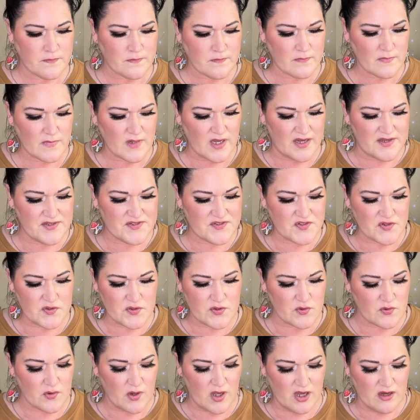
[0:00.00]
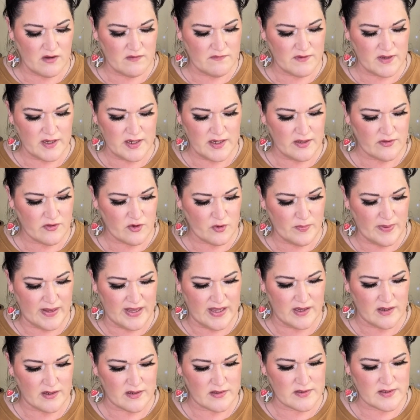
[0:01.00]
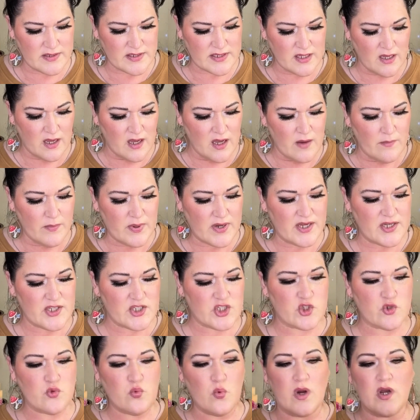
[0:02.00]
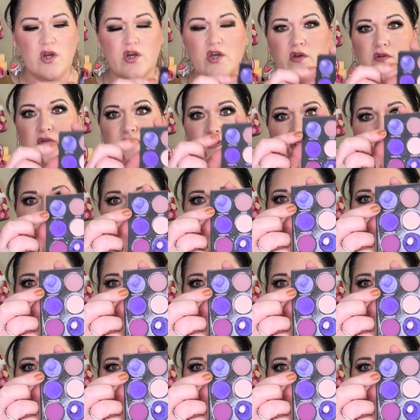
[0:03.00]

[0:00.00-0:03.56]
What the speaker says: I still don't have any other pans, but I swear to you, this one's